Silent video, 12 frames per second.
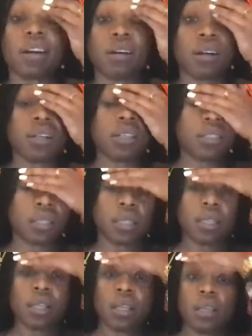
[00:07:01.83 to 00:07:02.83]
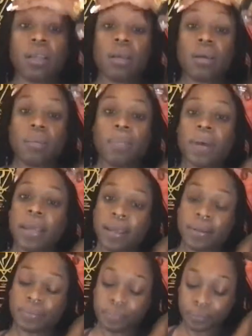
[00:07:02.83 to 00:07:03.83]
on us.
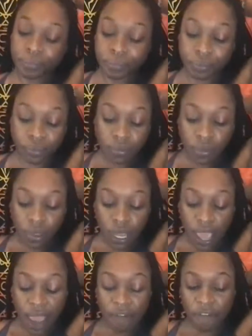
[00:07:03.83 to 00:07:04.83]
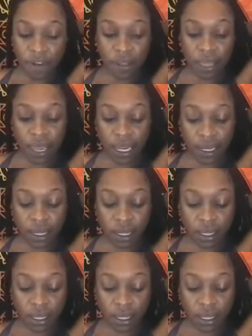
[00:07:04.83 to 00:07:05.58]
But I feel like